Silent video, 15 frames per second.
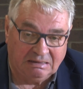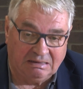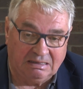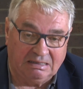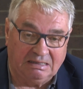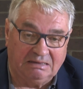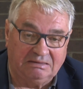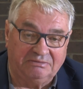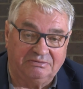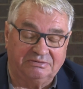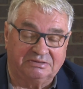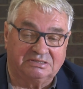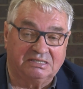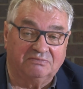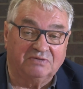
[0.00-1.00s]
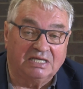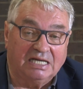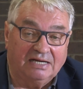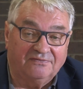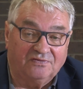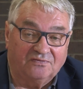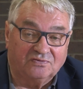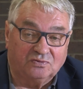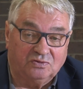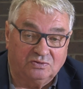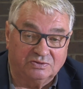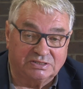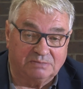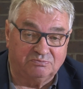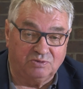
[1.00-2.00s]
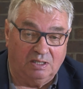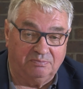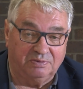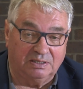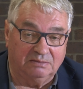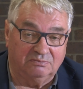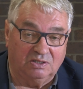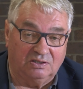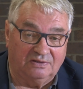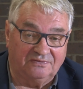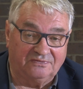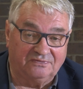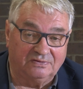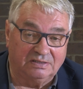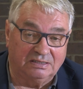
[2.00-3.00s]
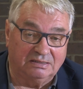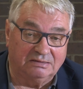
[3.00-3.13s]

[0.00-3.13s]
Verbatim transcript: And we have, of course, a problem of uh,